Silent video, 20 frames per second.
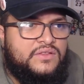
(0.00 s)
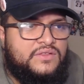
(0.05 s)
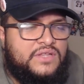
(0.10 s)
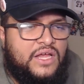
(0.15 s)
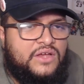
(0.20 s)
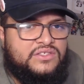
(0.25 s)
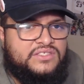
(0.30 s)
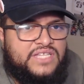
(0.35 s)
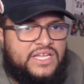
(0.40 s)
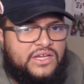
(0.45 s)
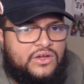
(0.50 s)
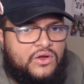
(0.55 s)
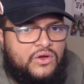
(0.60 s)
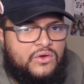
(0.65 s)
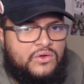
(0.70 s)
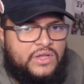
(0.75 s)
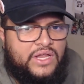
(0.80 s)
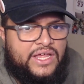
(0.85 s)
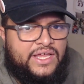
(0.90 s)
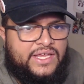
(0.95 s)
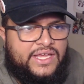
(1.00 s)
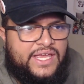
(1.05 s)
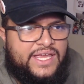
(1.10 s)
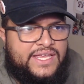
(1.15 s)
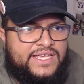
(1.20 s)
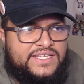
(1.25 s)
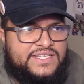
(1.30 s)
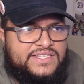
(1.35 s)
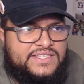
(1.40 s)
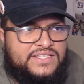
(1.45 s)
that was like all like
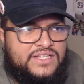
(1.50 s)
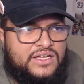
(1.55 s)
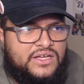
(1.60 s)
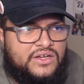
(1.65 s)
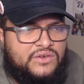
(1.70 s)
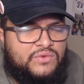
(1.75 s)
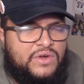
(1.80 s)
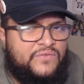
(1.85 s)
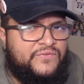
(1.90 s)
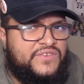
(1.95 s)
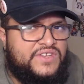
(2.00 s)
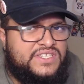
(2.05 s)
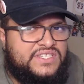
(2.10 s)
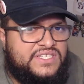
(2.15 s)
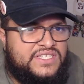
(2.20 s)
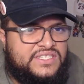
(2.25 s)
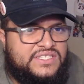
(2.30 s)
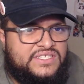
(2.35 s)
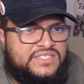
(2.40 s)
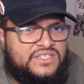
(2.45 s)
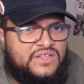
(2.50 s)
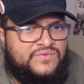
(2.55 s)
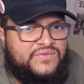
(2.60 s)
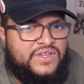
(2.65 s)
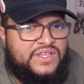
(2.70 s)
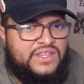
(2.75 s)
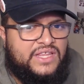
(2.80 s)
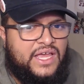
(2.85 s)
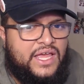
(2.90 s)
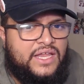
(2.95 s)
his references and stuff
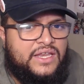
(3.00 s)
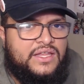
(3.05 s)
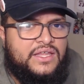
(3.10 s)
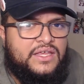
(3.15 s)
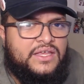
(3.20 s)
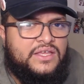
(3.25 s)
like that.